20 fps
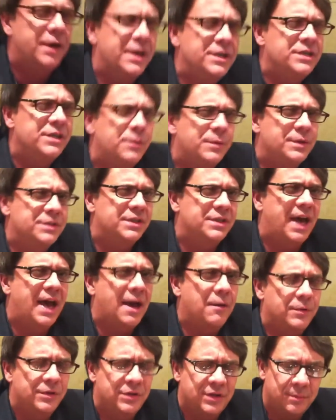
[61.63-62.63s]
nicely with
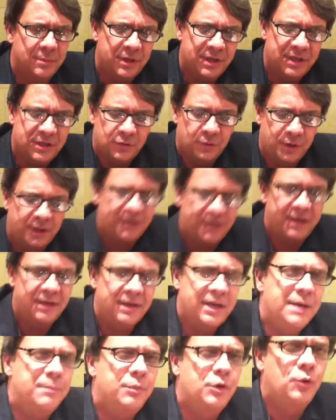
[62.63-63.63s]
Scott with some of these really
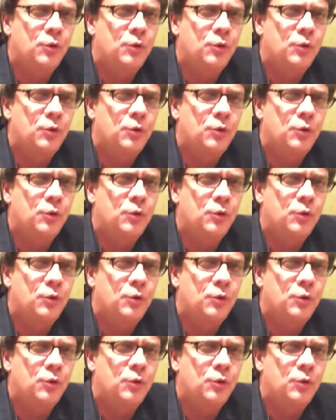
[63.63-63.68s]
hip,